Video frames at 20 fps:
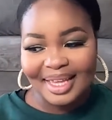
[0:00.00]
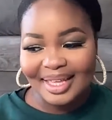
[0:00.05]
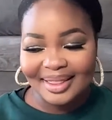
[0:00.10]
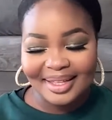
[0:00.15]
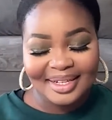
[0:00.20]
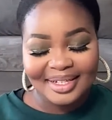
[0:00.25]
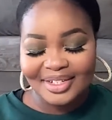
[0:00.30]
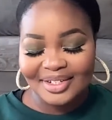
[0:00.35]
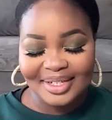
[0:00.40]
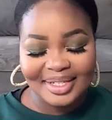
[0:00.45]

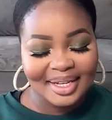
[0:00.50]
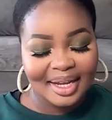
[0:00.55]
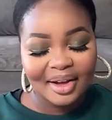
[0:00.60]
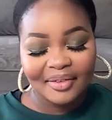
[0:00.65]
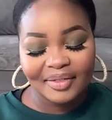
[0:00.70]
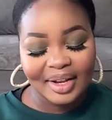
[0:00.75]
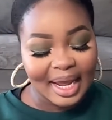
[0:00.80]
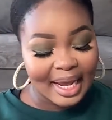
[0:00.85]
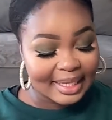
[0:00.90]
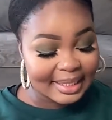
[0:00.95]
Think to
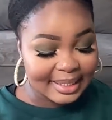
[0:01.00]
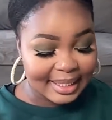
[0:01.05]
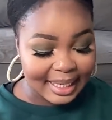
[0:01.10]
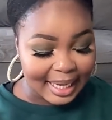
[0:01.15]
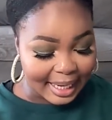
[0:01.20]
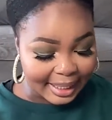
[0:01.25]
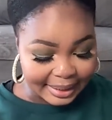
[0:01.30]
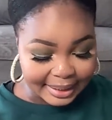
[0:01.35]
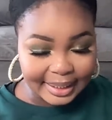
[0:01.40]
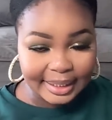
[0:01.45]
yourself, nah, it's a
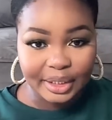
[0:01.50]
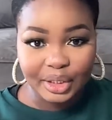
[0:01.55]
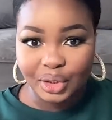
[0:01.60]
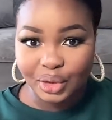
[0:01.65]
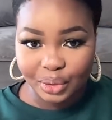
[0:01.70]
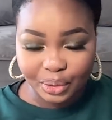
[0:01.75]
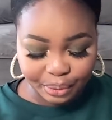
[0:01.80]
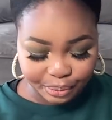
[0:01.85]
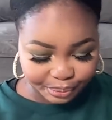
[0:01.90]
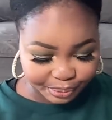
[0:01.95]
lie. They
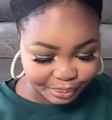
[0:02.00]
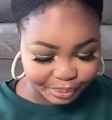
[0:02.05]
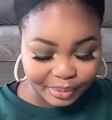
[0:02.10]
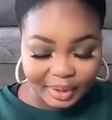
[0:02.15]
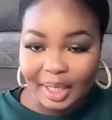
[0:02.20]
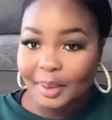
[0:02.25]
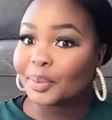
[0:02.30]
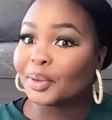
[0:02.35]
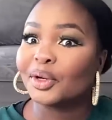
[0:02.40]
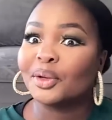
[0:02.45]
do.
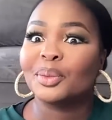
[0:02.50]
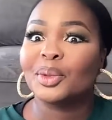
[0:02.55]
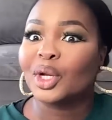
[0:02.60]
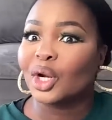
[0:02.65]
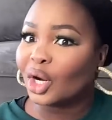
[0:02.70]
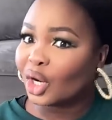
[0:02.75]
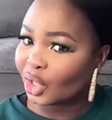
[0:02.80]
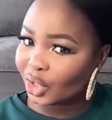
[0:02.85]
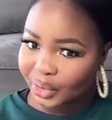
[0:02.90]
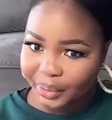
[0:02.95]
They probably
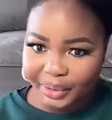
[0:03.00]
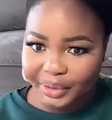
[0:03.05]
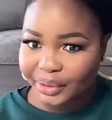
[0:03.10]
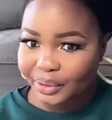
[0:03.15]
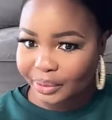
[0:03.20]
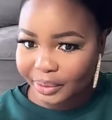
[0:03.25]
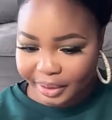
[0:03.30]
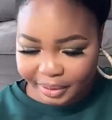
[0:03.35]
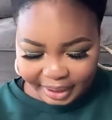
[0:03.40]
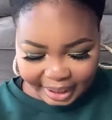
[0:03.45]
are going
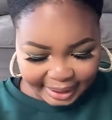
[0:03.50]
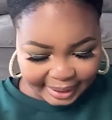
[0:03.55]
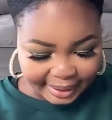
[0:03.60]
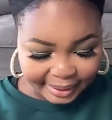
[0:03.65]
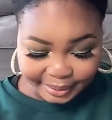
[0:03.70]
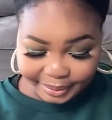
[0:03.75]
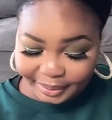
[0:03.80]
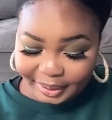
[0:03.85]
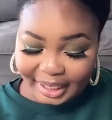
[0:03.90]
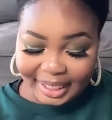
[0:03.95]
through it right
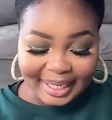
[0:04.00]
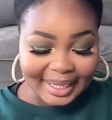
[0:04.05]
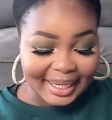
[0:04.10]
now.